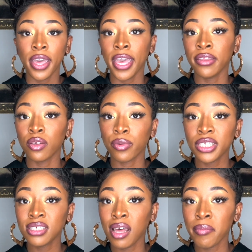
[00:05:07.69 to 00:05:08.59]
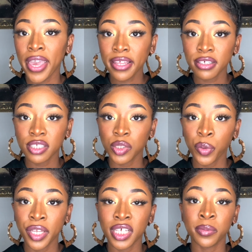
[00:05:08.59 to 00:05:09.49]
And the reason I made this
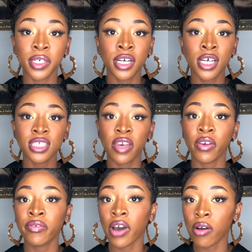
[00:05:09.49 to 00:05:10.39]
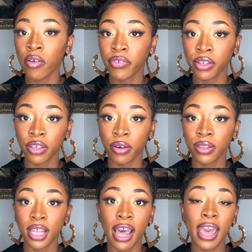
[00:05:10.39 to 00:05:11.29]
tweet is because of a viral video
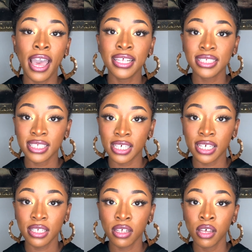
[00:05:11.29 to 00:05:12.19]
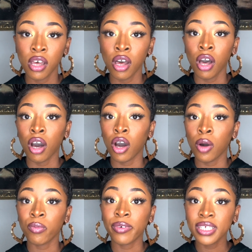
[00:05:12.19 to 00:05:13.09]
that I had seen
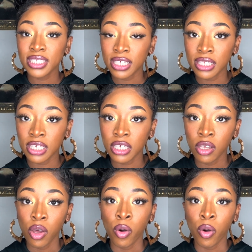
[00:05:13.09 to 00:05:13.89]
um, recently,